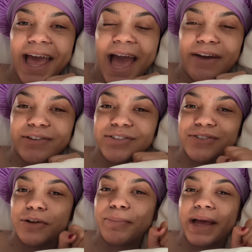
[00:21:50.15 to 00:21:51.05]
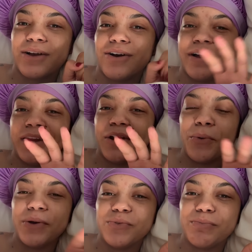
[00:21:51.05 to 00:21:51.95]
have it to look back on and
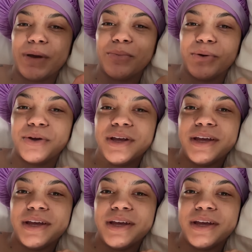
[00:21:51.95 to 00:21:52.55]
always remember,